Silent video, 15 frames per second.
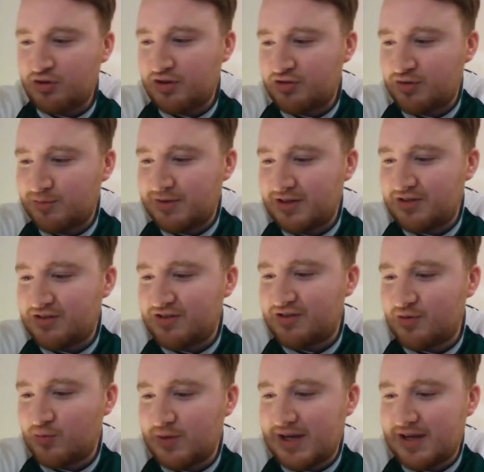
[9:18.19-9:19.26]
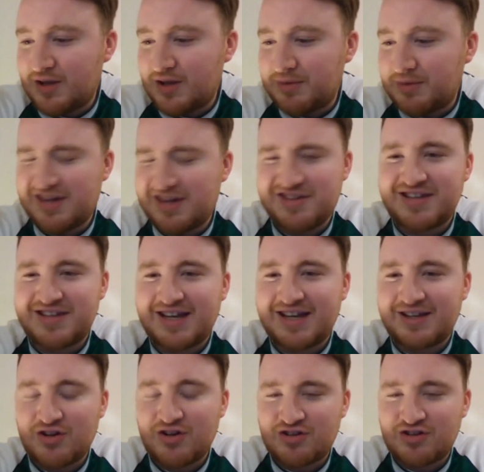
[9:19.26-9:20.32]
this will be the season we end up getting
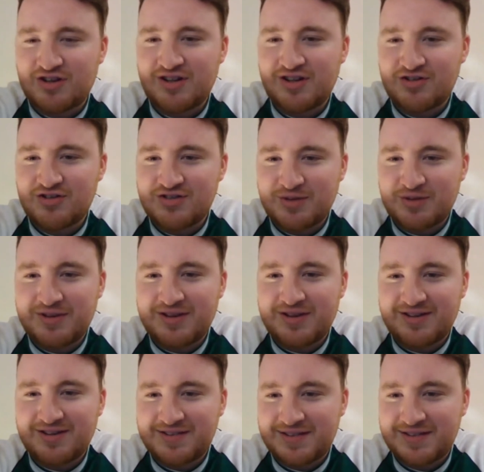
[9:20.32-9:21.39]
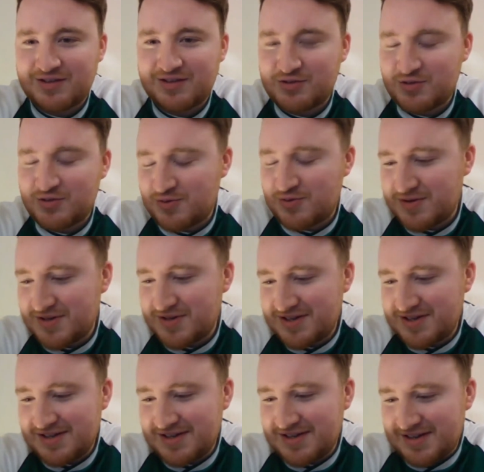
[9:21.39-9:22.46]
second or something, and there's no one there to see it. So,
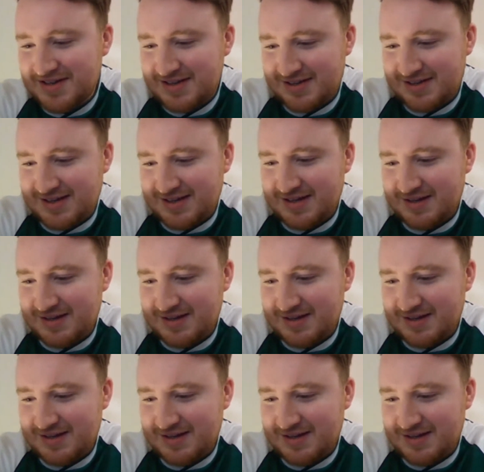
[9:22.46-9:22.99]
Aye.